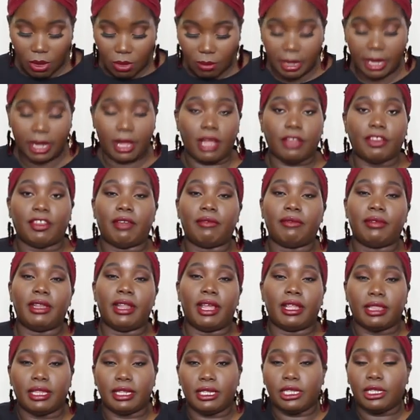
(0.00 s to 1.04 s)
oh my gosh, I have
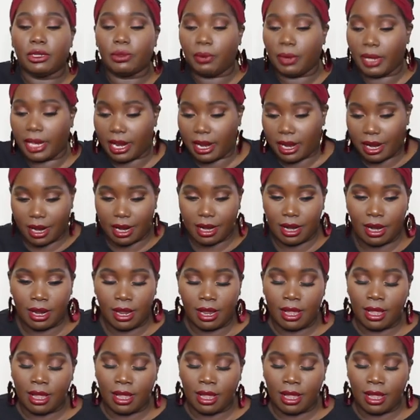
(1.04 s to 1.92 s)
nothing to wear,